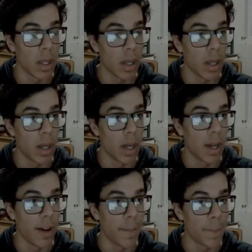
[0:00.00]

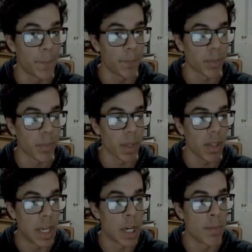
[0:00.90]
then
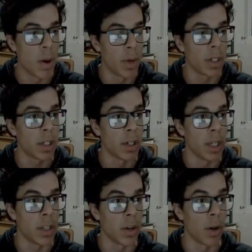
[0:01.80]
your opponent could either